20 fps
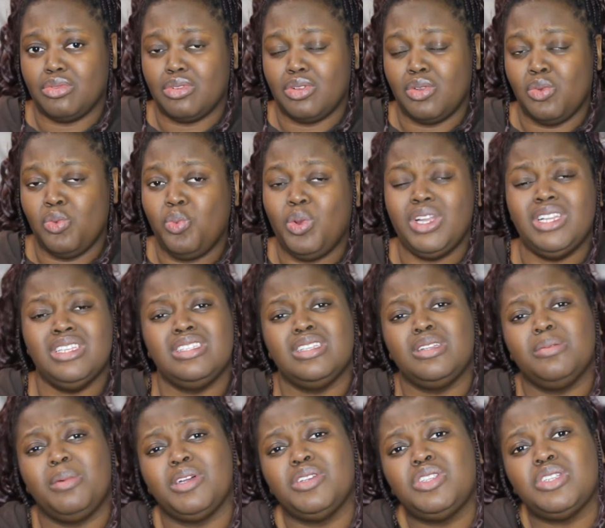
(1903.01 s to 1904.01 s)
What is it
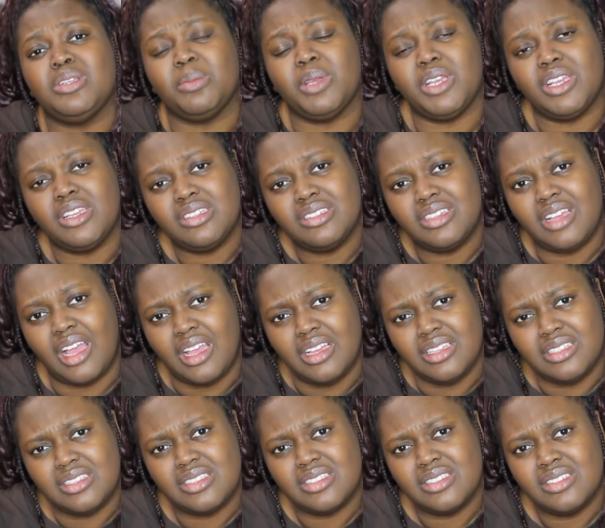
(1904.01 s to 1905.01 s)
about Jimmy,
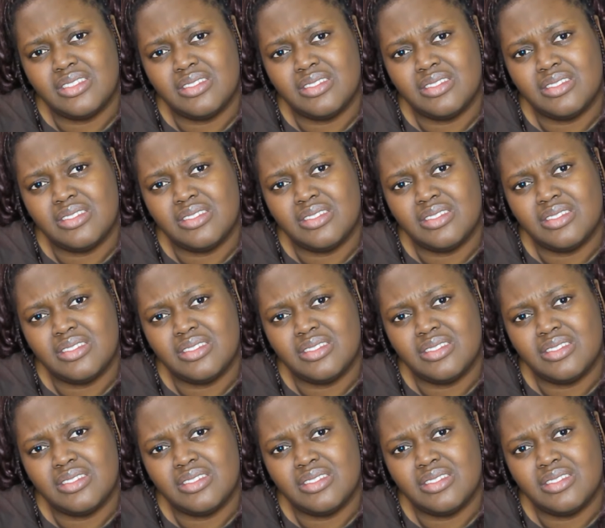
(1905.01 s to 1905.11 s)
guys?